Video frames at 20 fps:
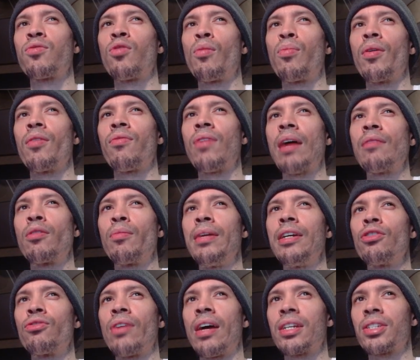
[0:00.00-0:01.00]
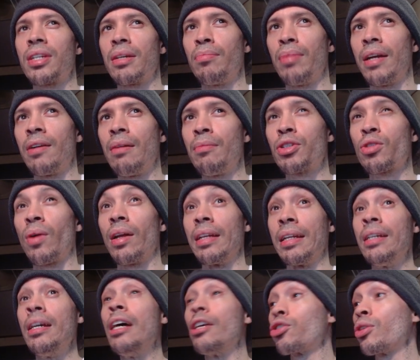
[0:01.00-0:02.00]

4.5 will be drastic better image quality.